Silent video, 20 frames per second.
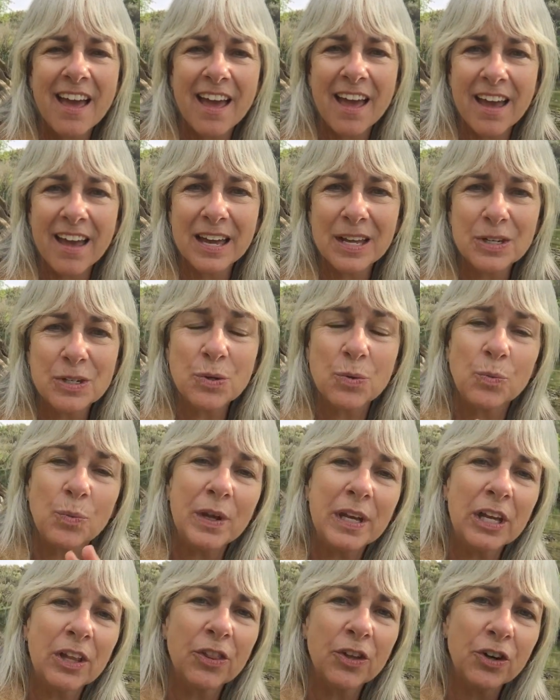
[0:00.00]
and
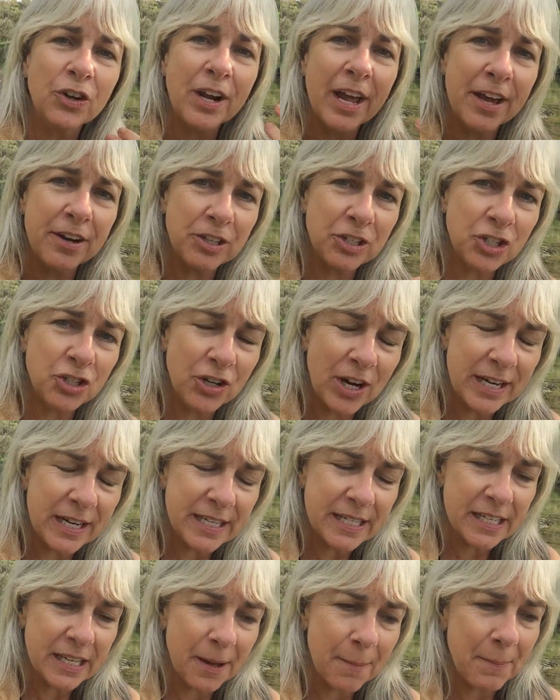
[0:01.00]
we can learn how to train
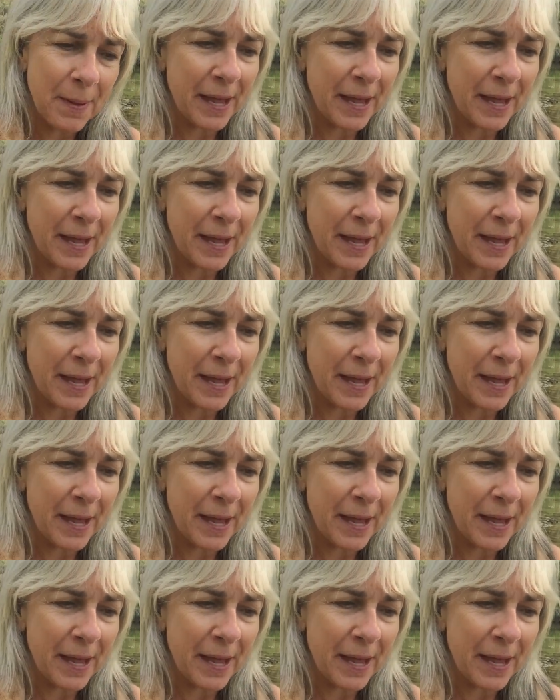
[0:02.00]
it to come